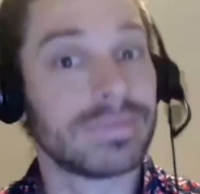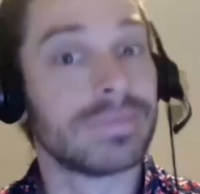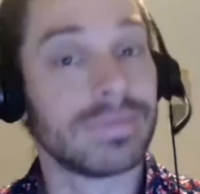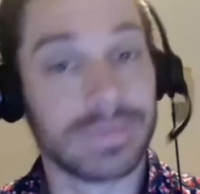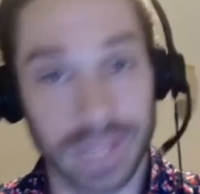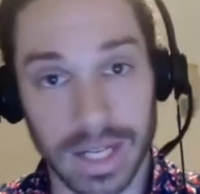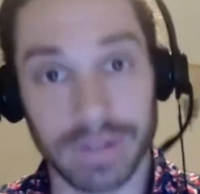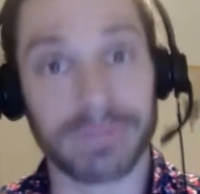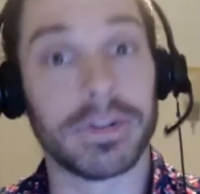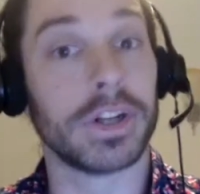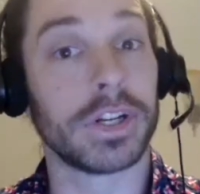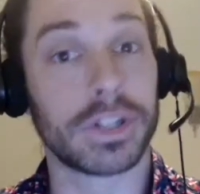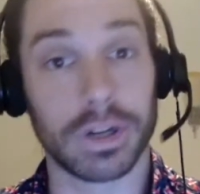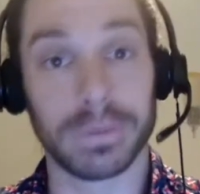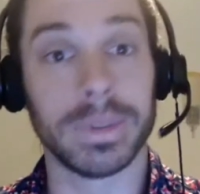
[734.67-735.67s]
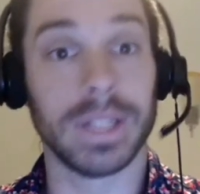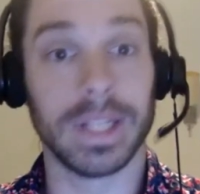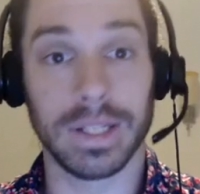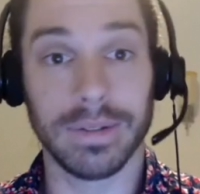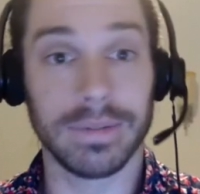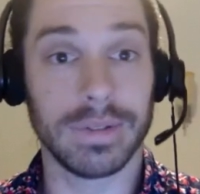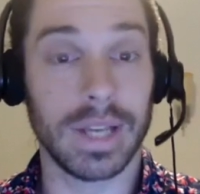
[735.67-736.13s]
Yeah, very
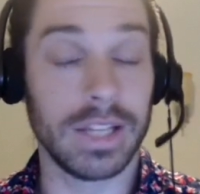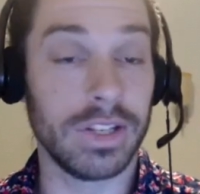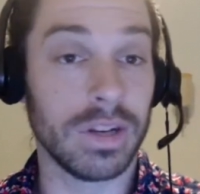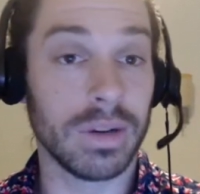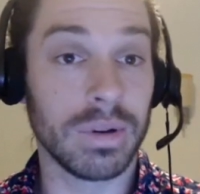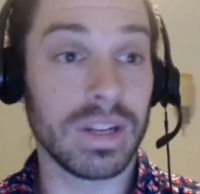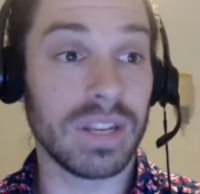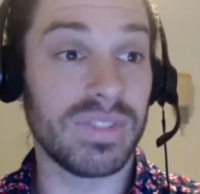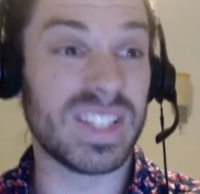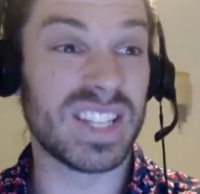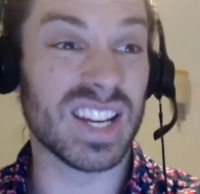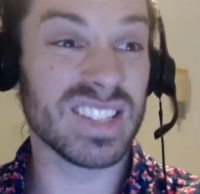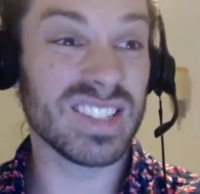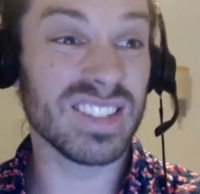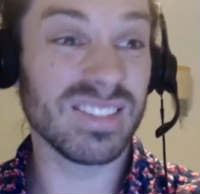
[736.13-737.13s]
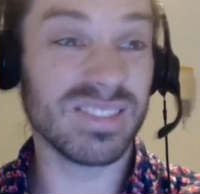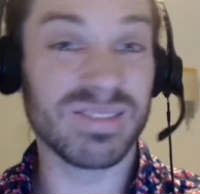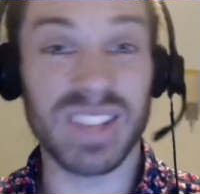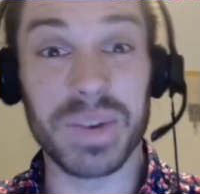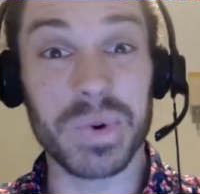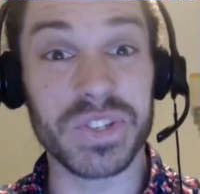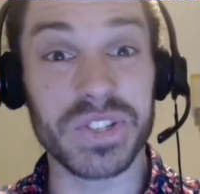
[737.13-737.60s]
commonly. And you know what? If he doesn't,
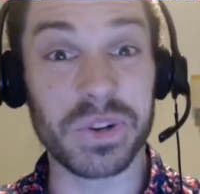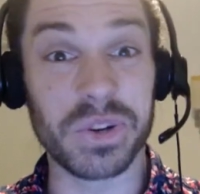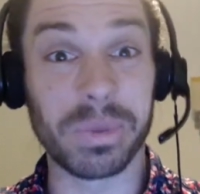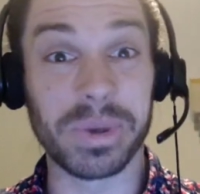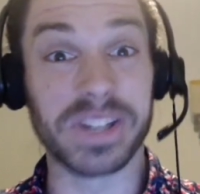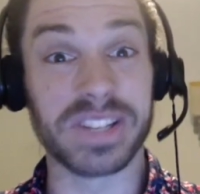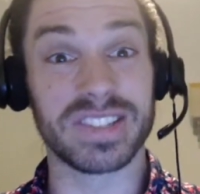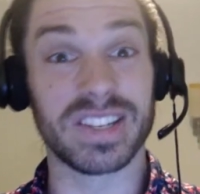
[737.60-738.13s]
he wasn't your person